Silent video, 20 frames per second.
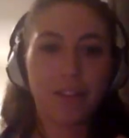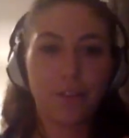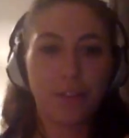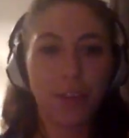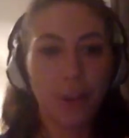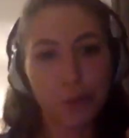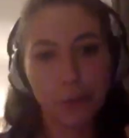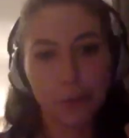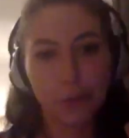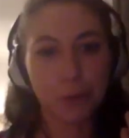
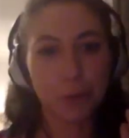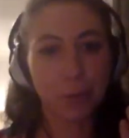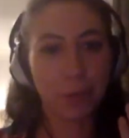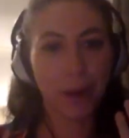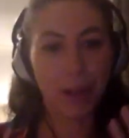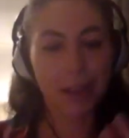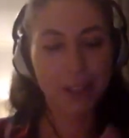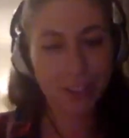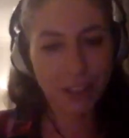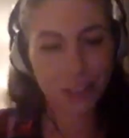fueled
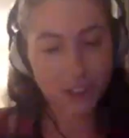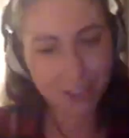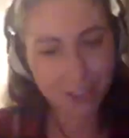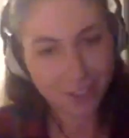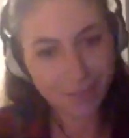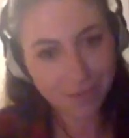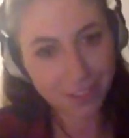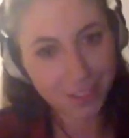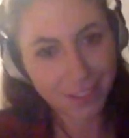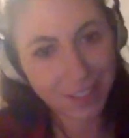by just
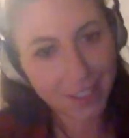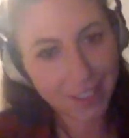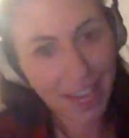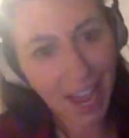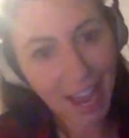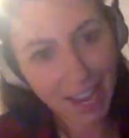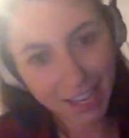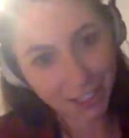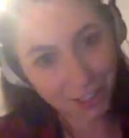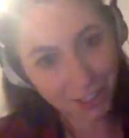
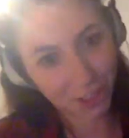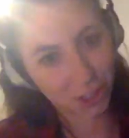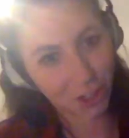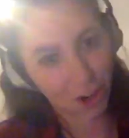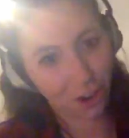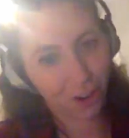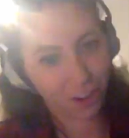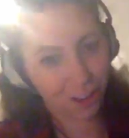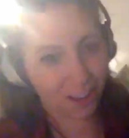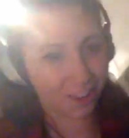tennis
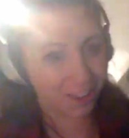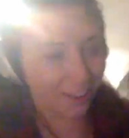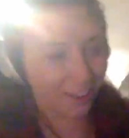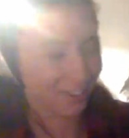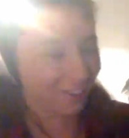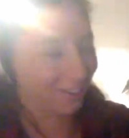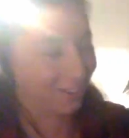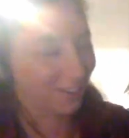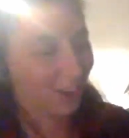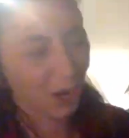jargon
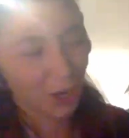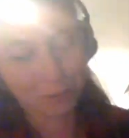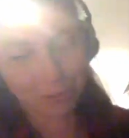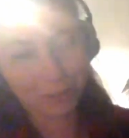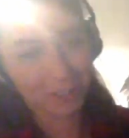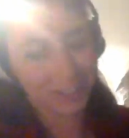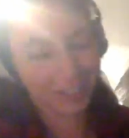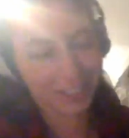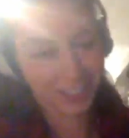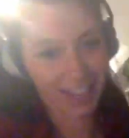that no
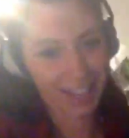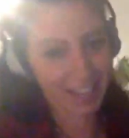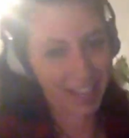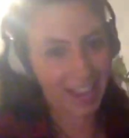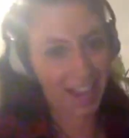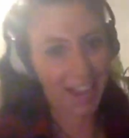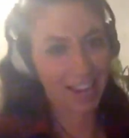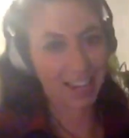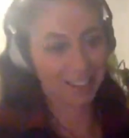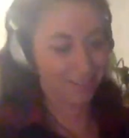one could get
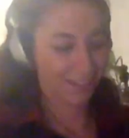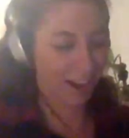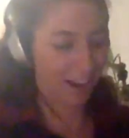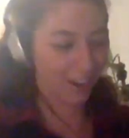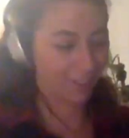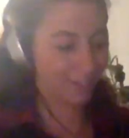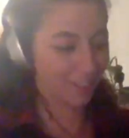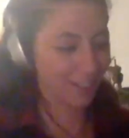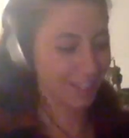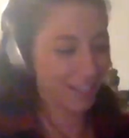their head
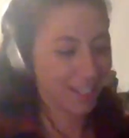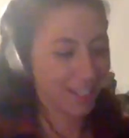around.